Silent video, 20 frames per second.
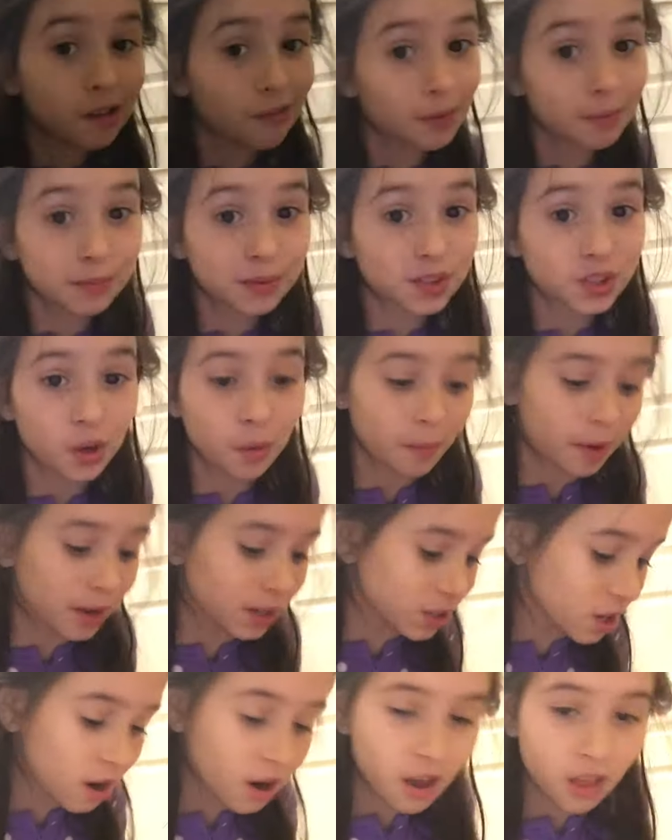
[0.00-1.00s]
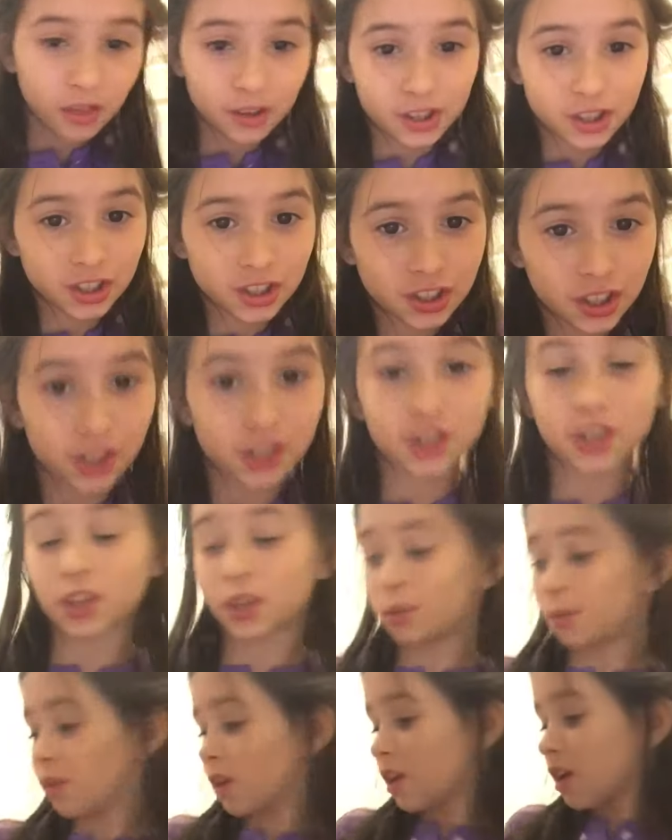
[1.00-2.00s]
them so much. They're such cute
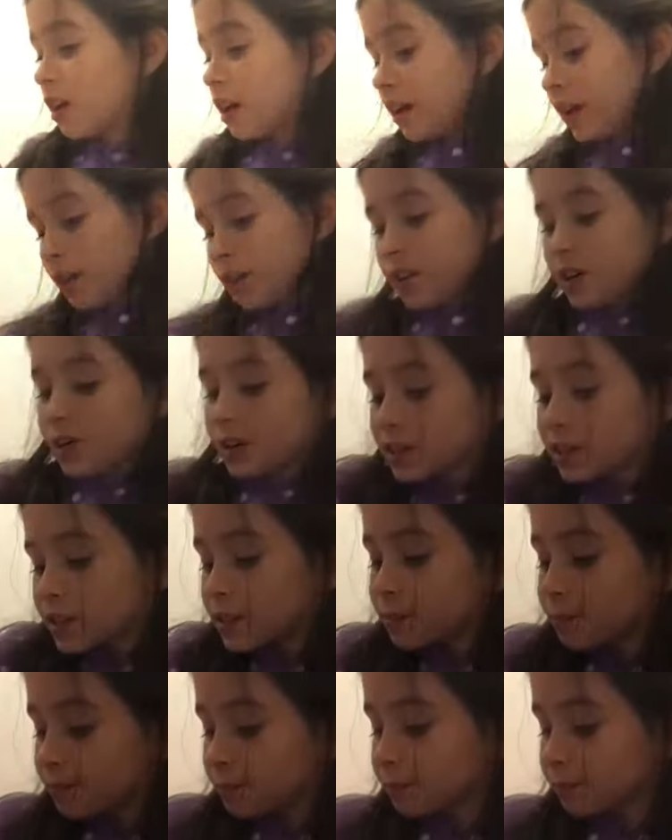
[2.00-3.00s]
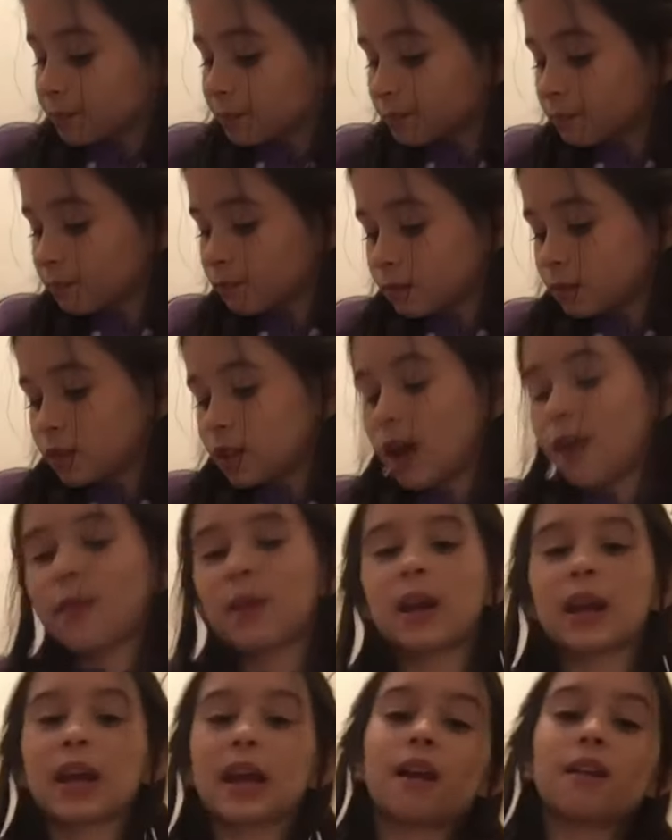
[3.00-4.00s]
earrings. And then
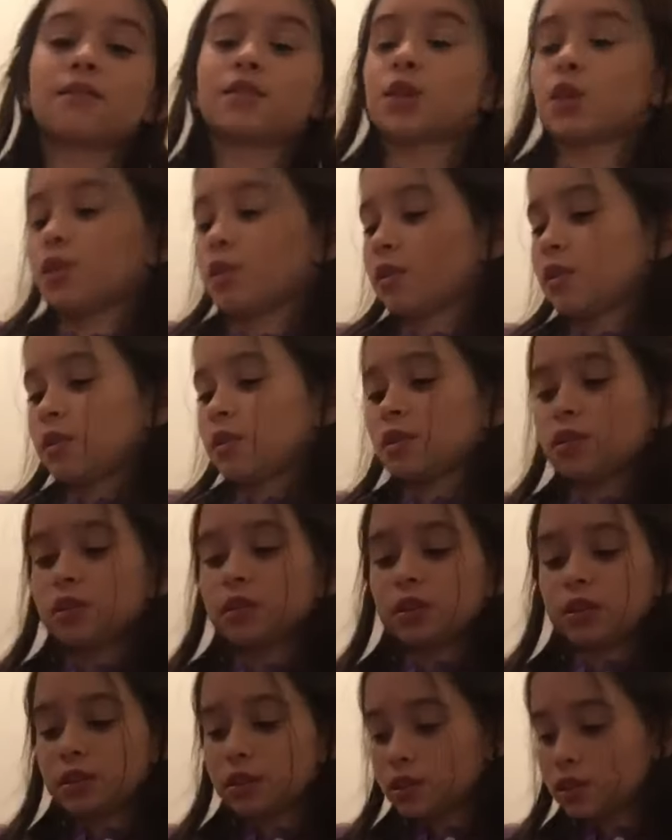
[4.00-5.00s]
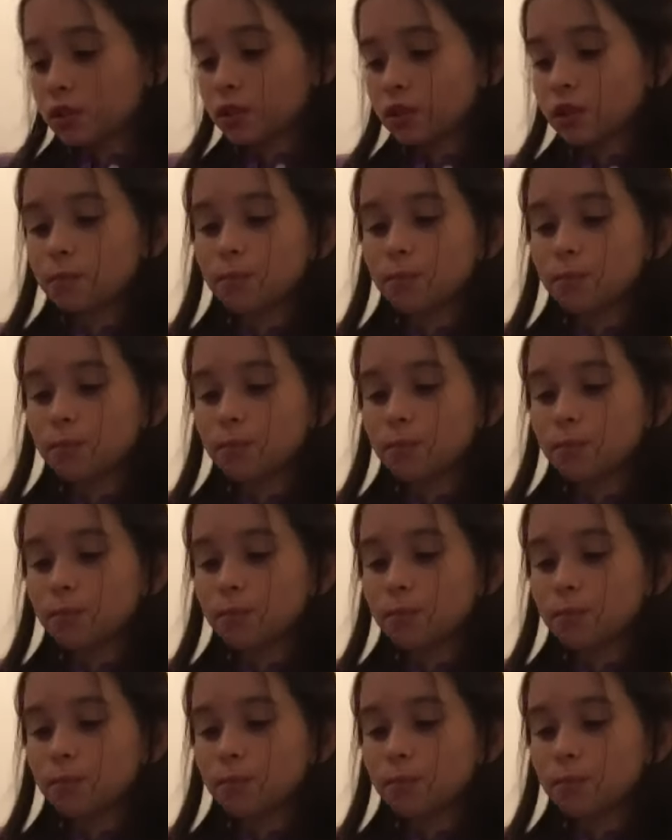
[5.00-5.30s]
I have two, these two little